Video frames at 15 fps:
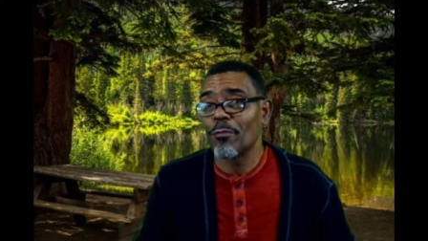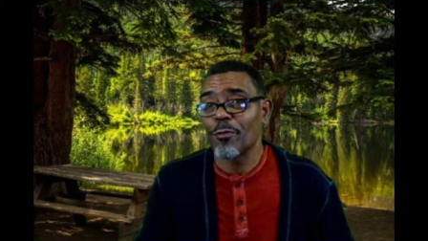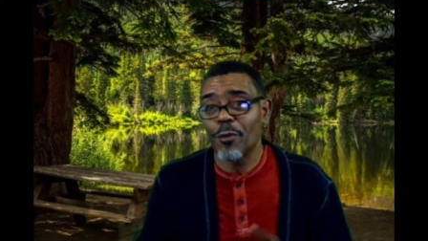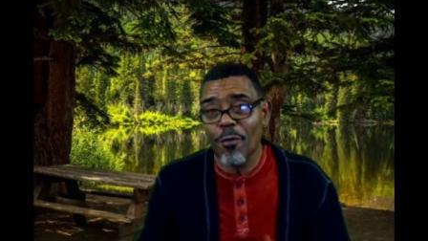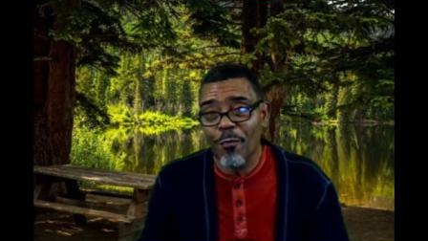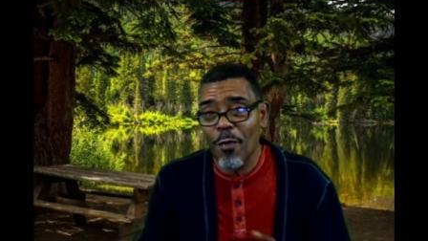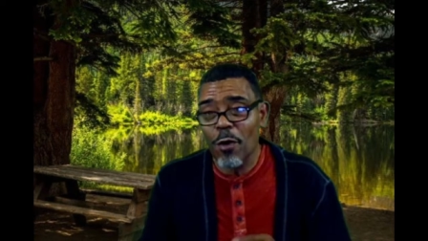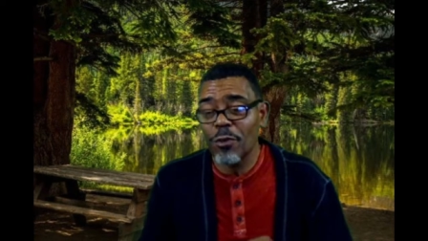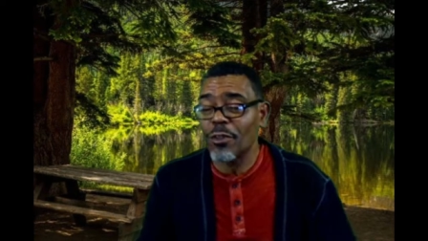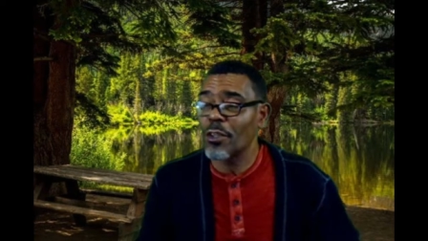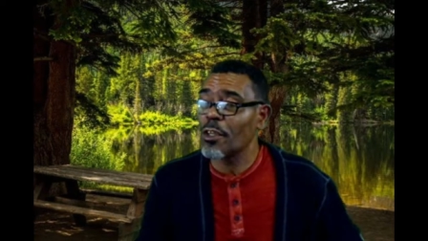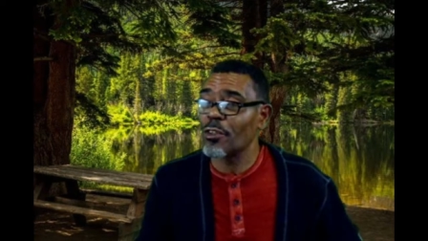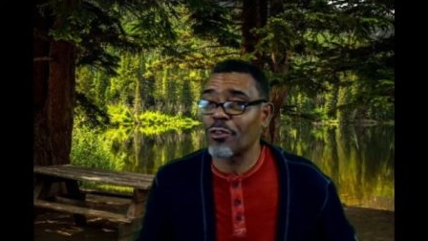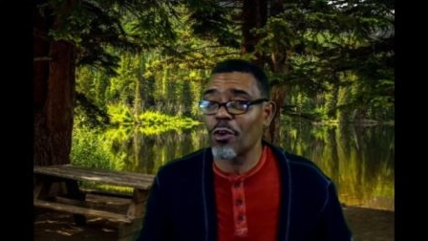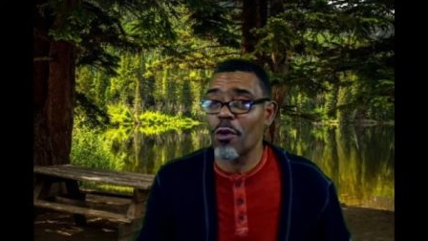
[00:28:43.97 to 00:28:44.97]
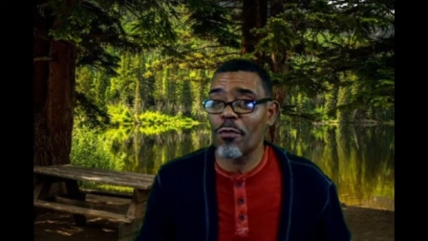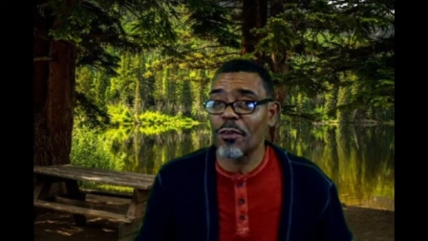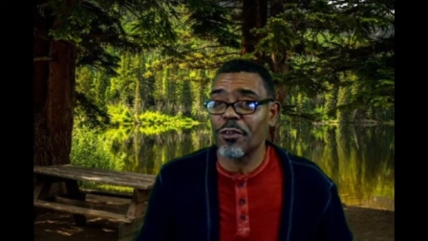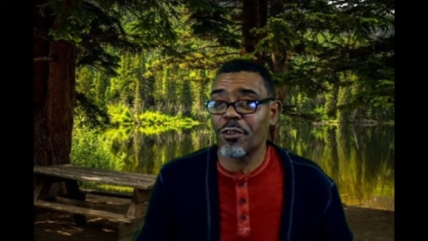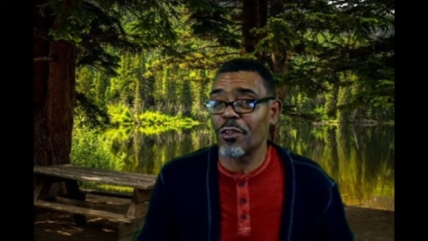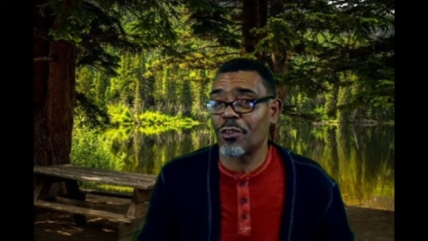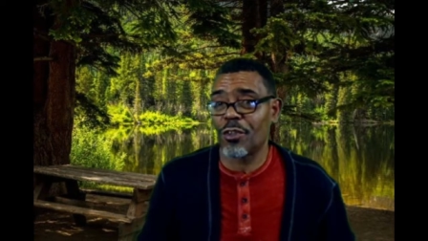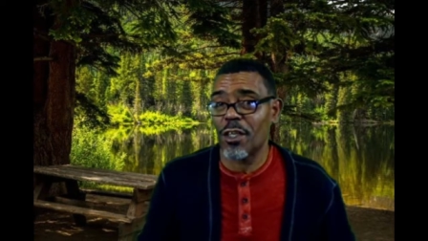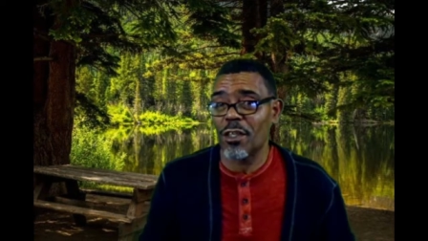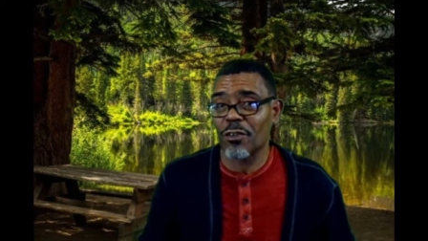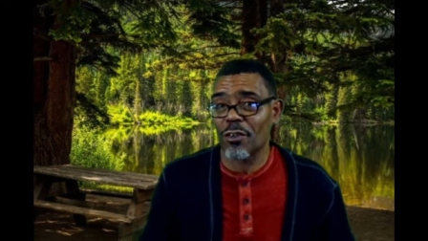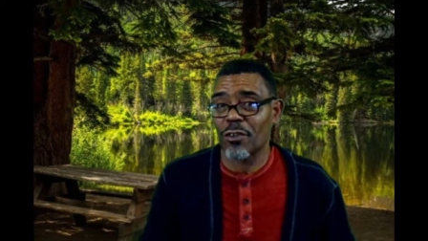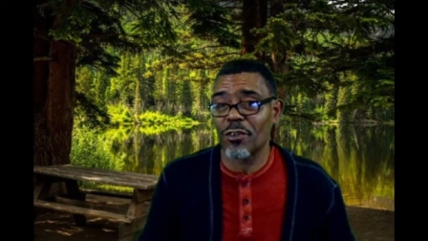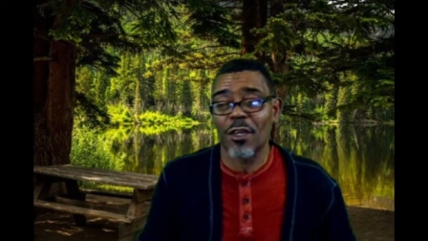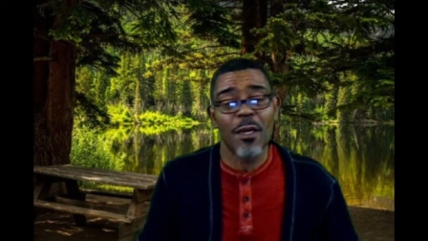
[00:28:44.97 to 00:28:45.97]
devotion and service to
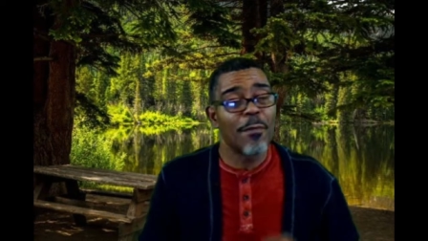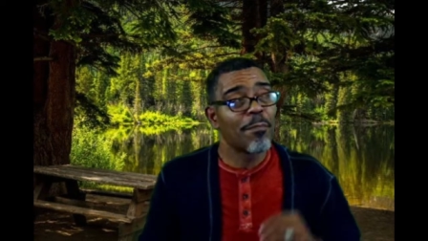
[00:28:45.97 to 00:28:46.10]
Jesus.